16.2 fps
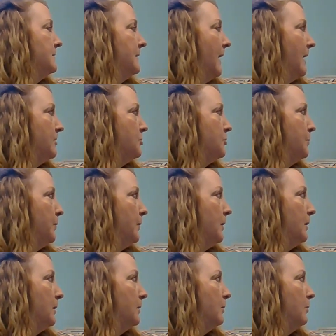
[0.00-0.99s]

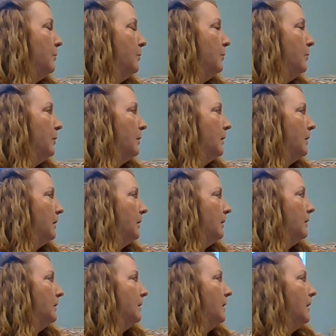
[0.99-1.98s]
sketchbook
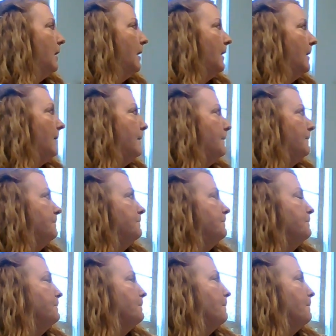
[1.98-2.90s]
or um,